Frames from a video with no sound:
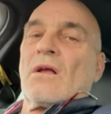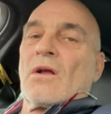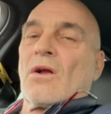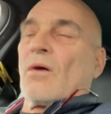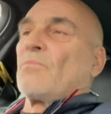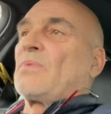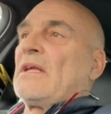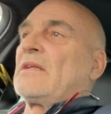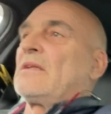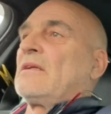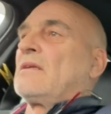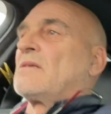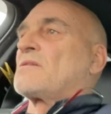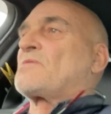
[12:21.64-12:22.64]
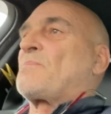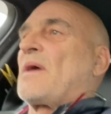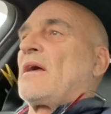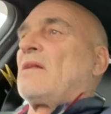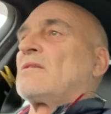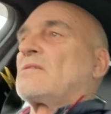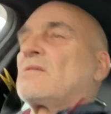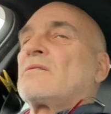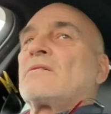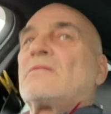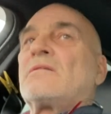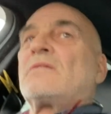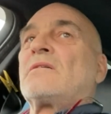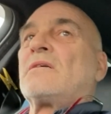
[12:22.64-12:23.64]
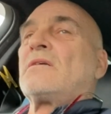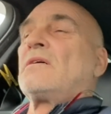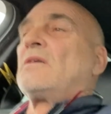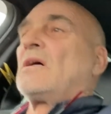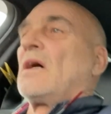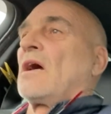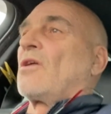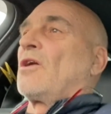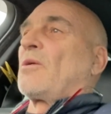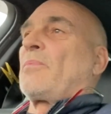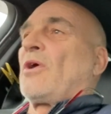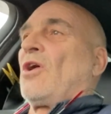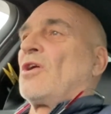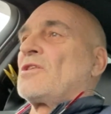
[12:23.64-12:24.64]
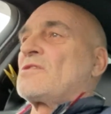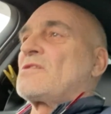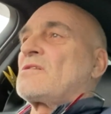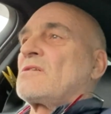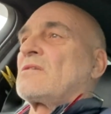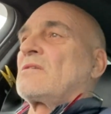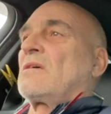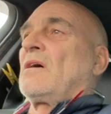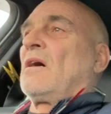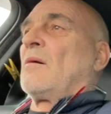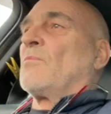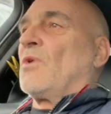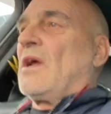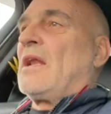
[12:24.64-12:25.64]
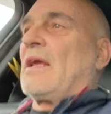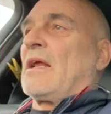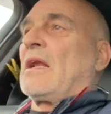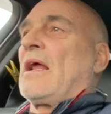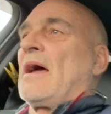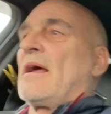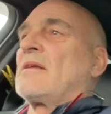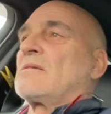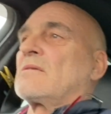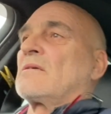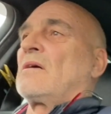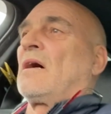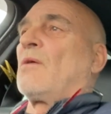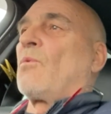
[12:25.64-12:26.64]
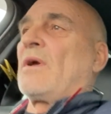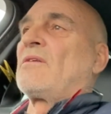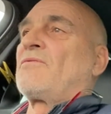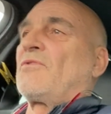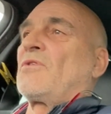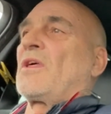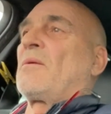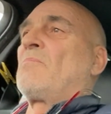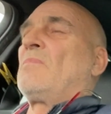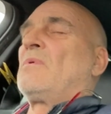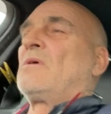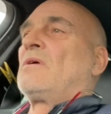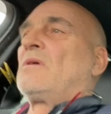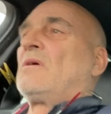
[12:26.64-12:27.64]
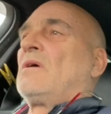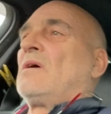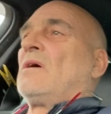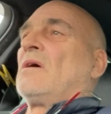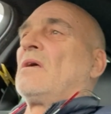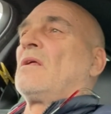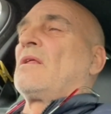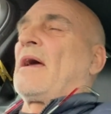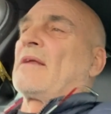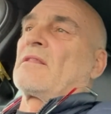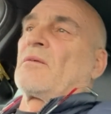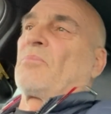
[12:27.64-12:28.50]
completely dispelled. I got to be honest, I'm really glad I went for them. At the